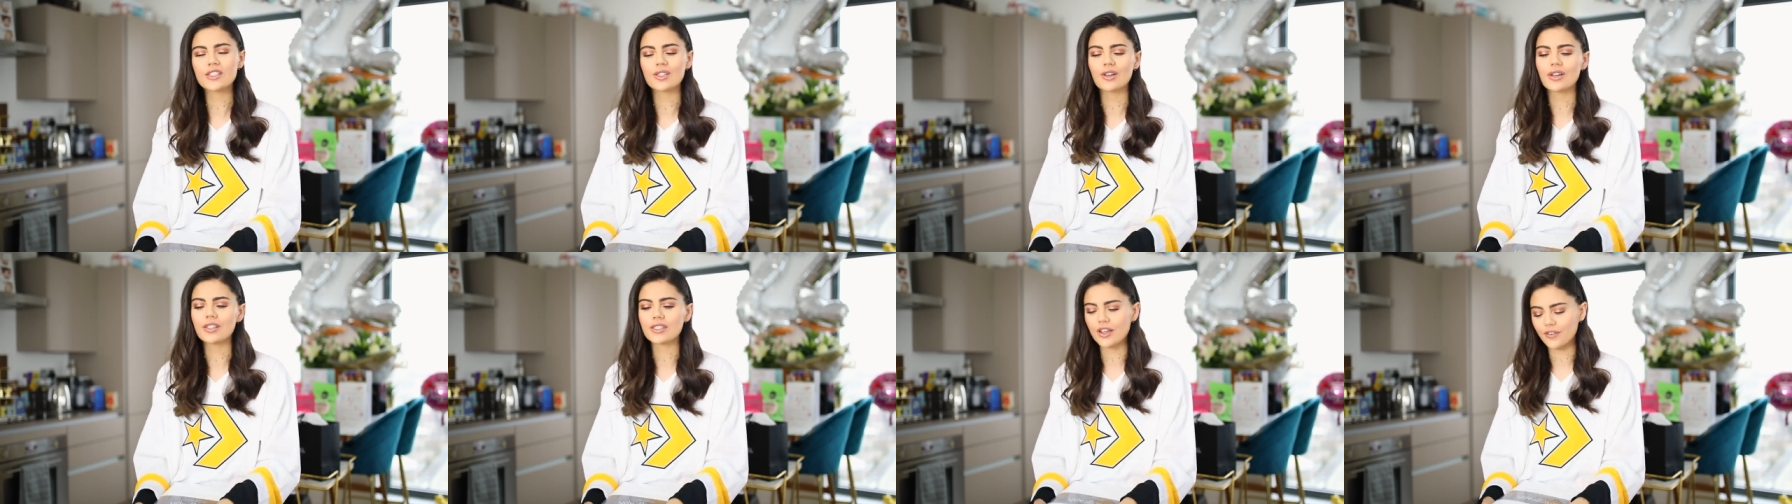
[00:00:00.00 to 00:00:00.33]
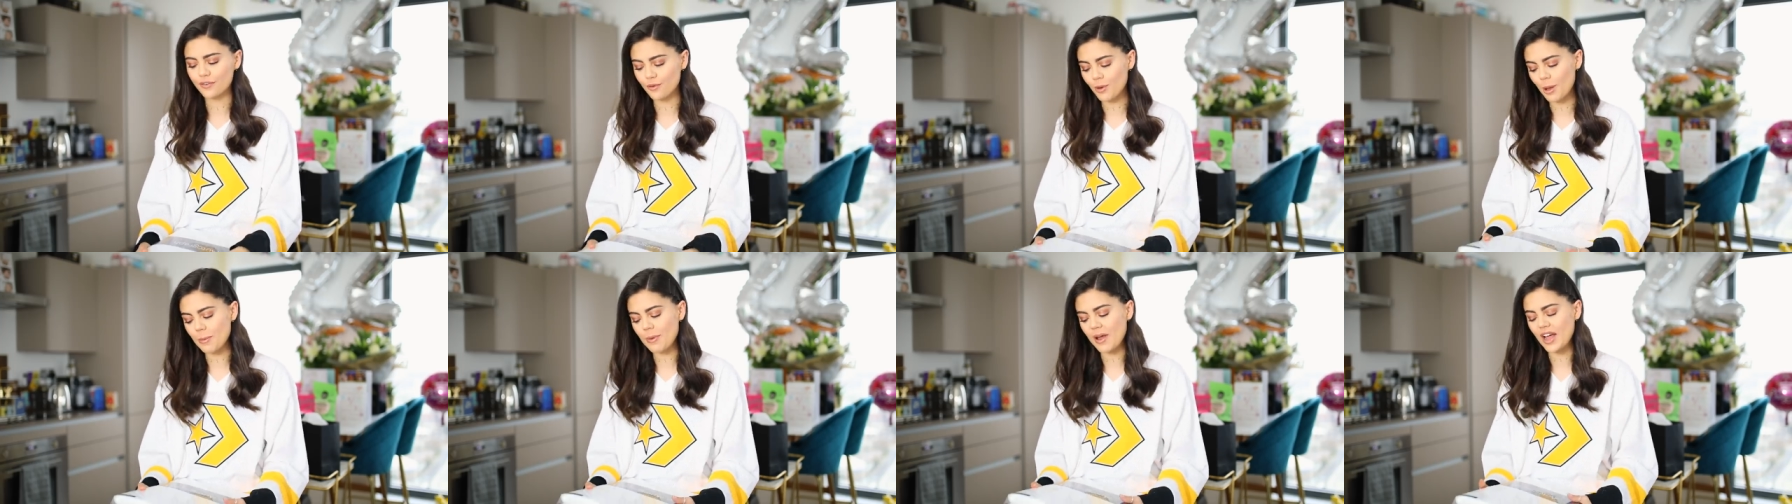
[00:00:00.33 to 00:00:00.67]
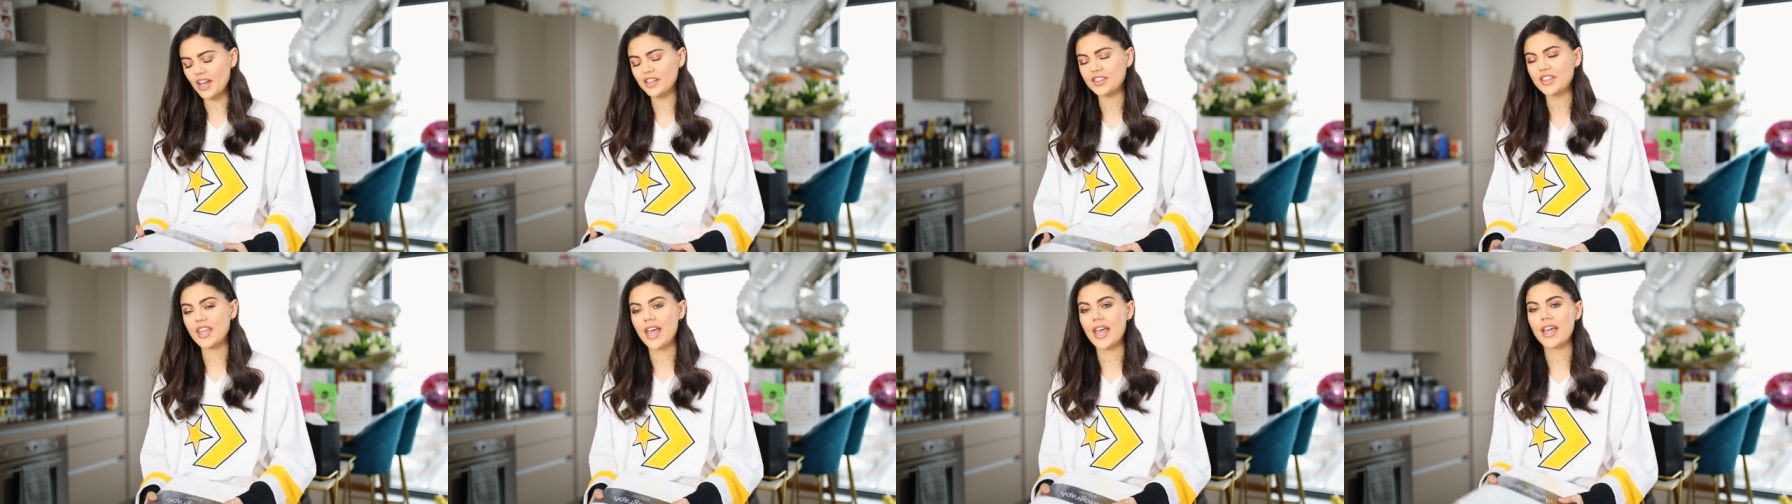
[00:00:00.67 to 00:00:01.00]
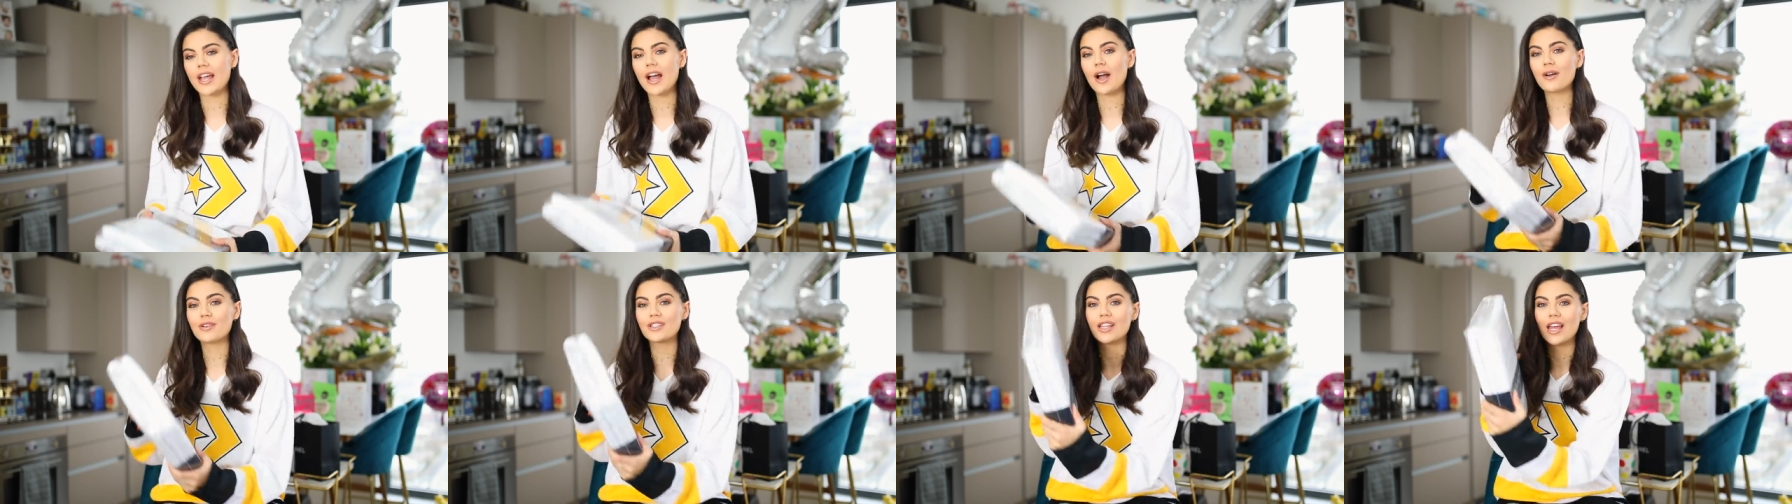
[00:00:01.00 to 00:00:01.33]
So I was like, for my
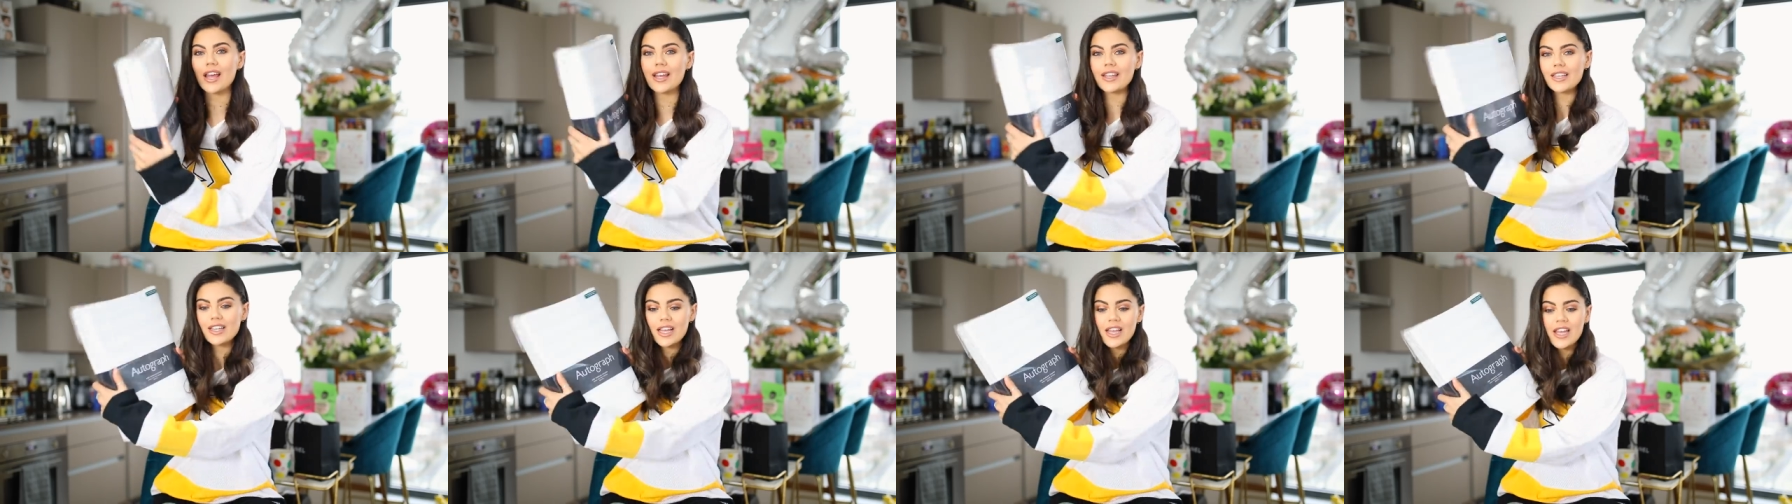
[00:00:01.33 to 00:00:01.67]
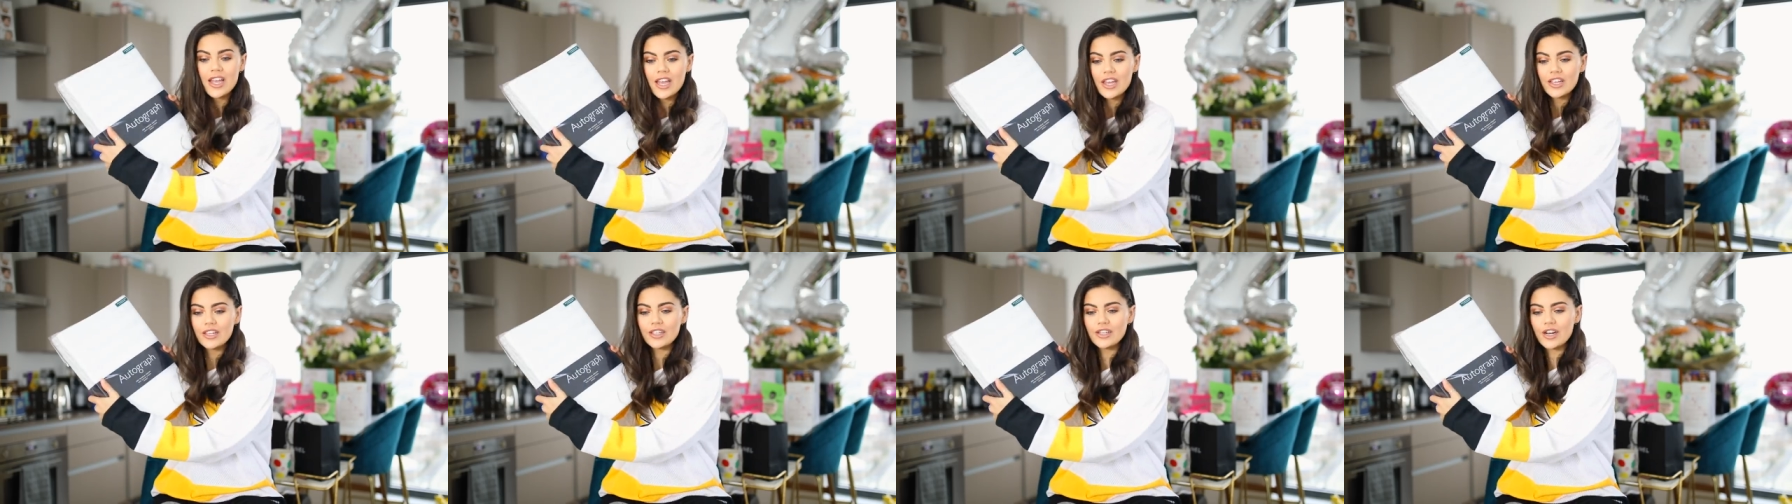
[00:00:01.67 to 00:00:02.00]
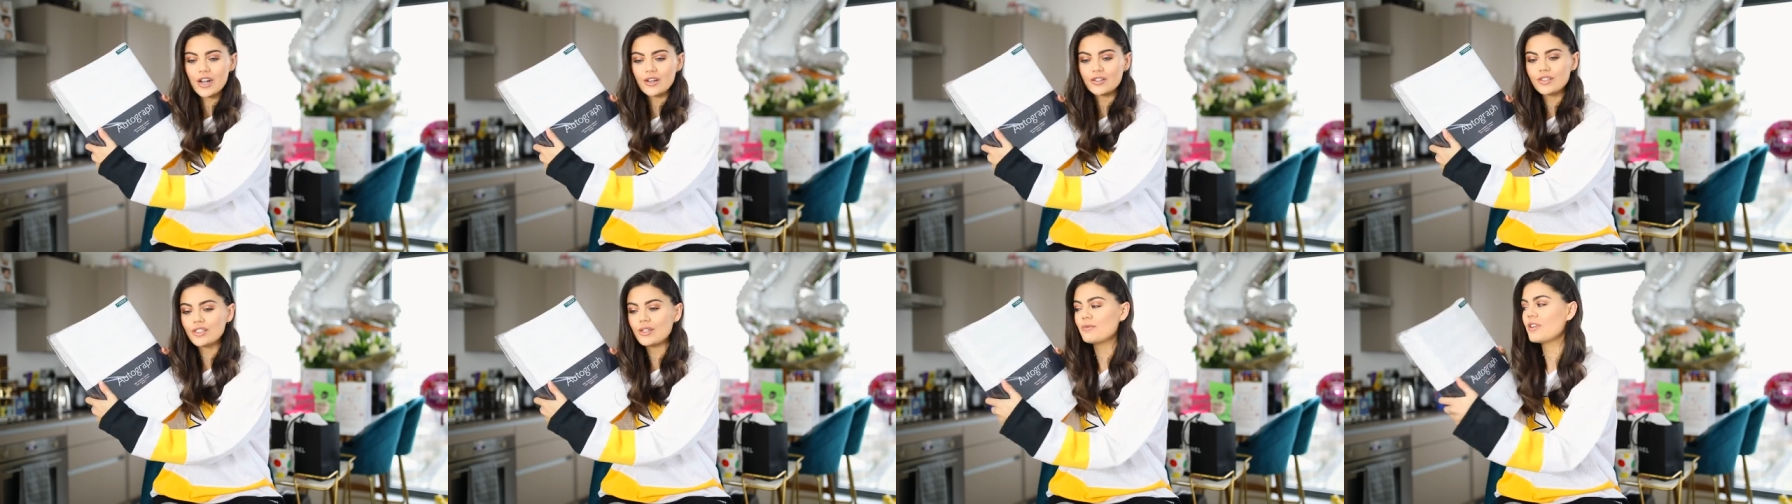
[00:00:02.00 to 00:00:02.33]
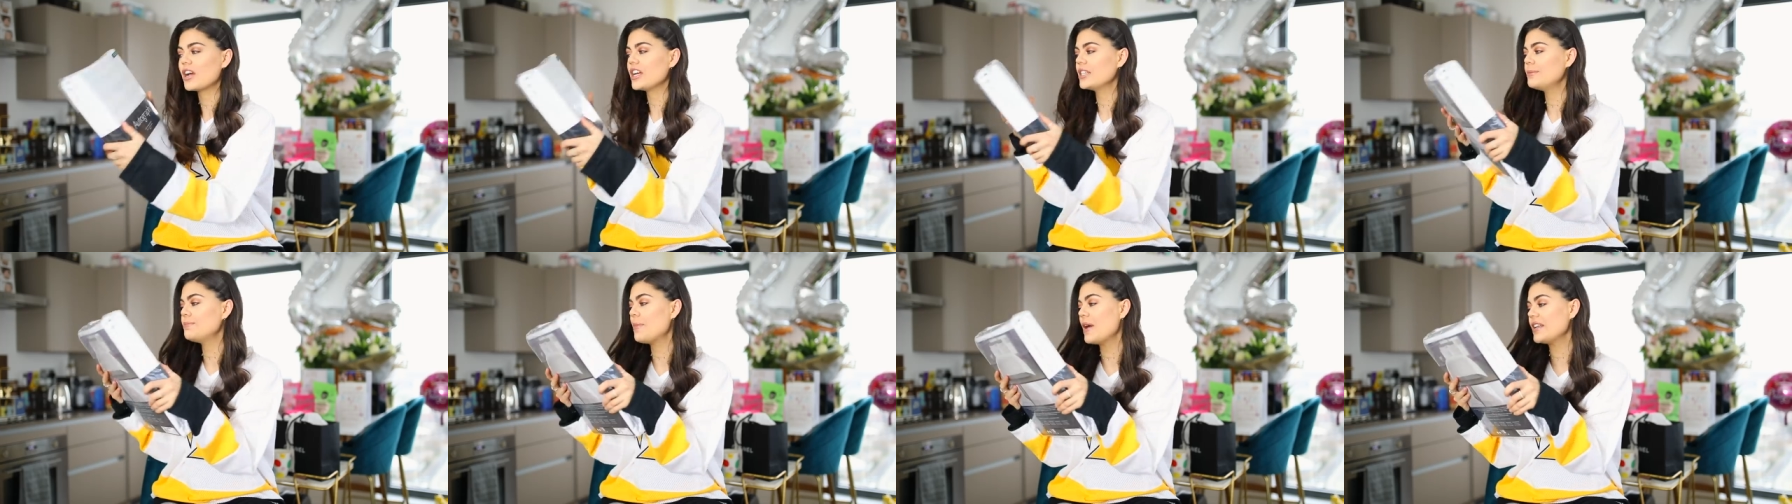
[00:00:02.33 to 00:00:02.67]
birthday I would like, you know, some
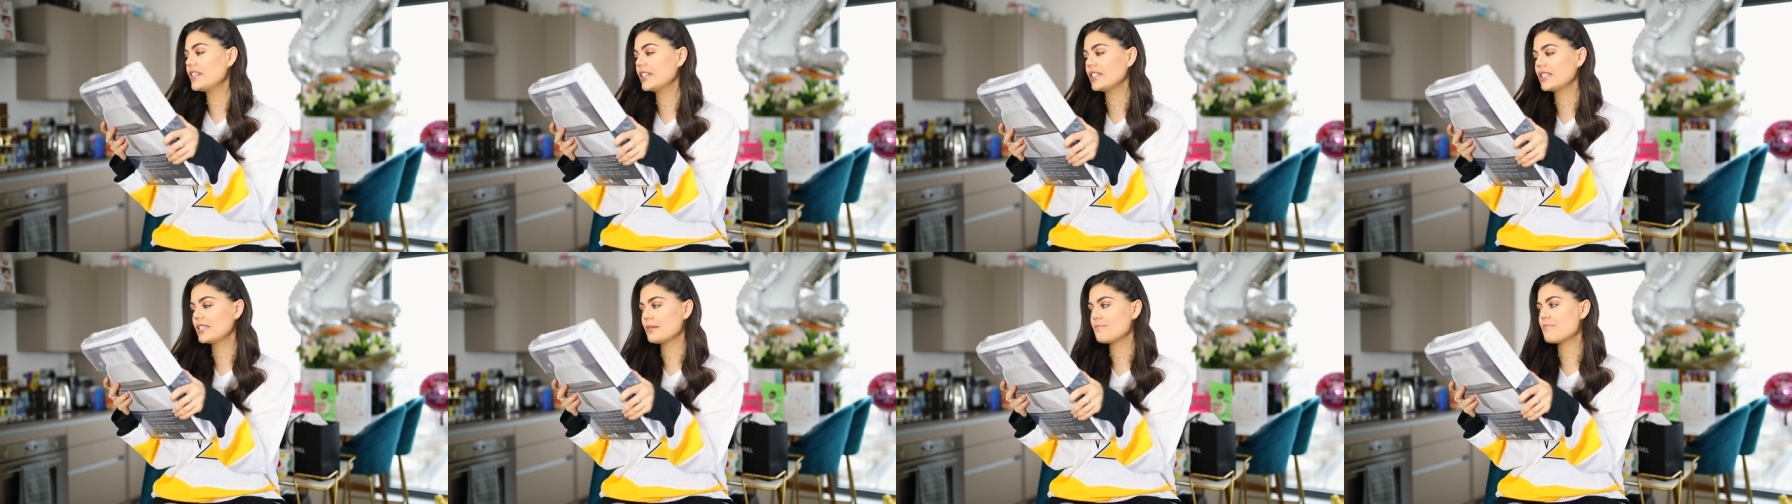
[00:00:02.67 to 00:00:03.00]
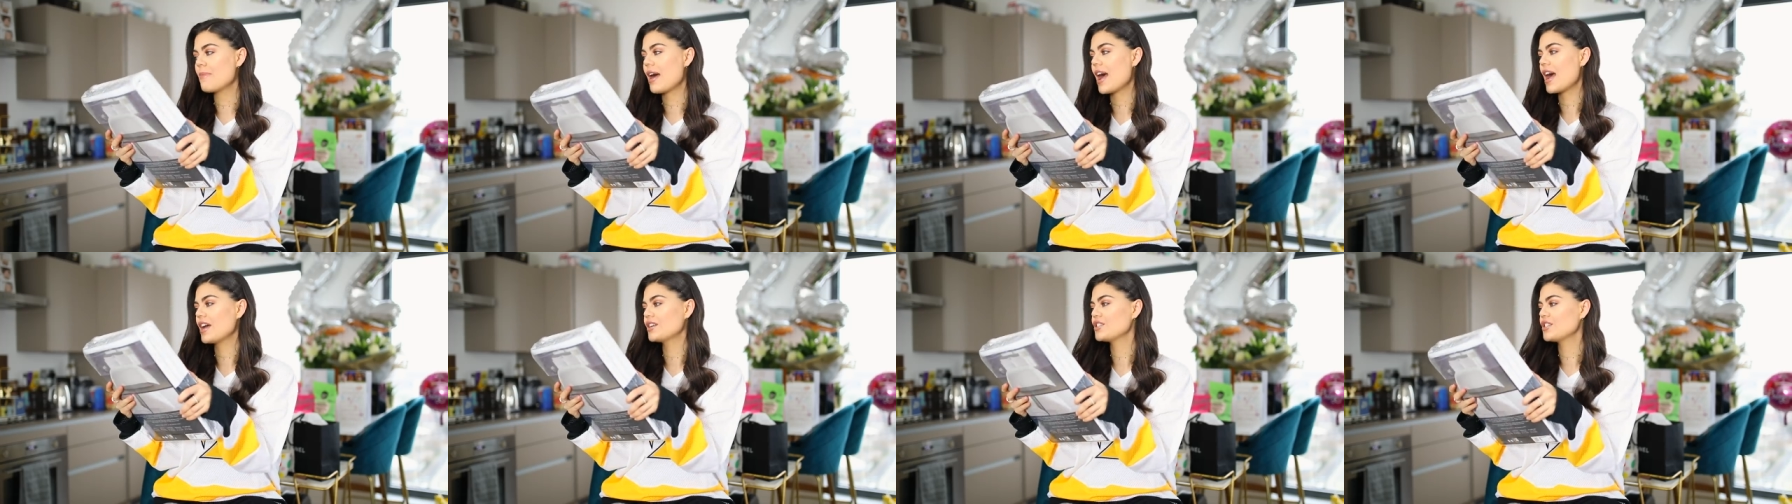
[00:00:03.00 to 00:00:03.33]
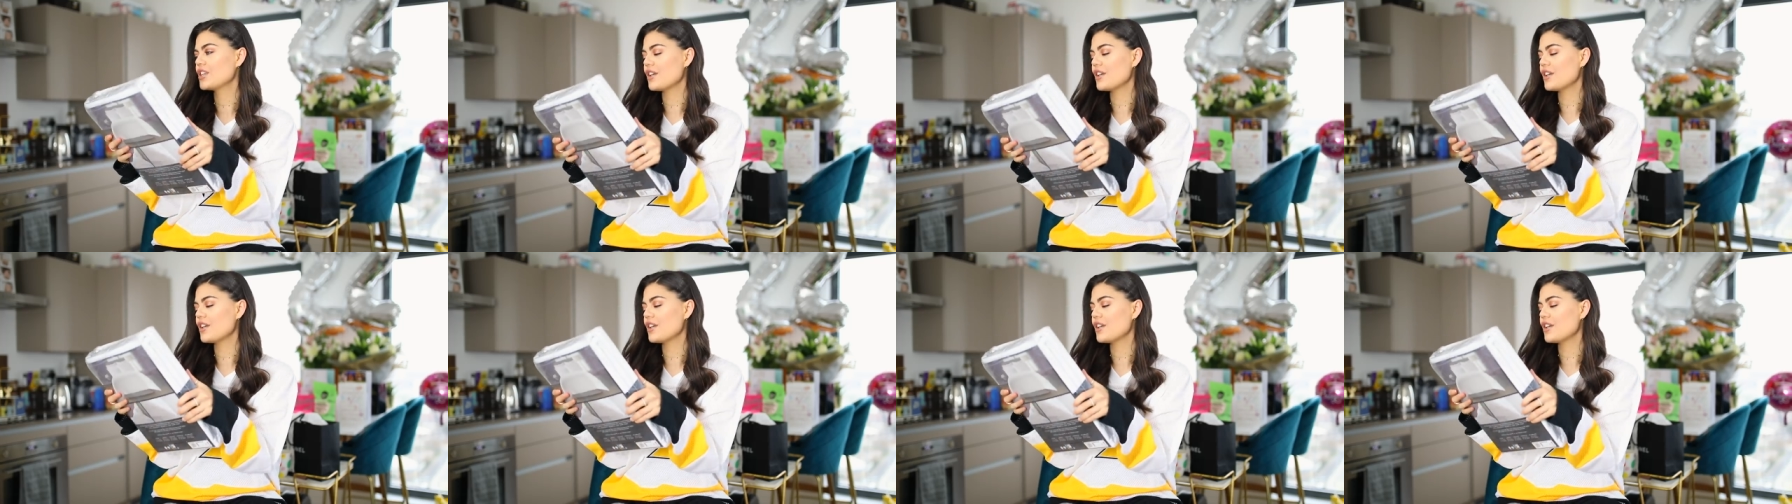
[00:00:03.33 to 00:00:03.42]
nice bedding to match.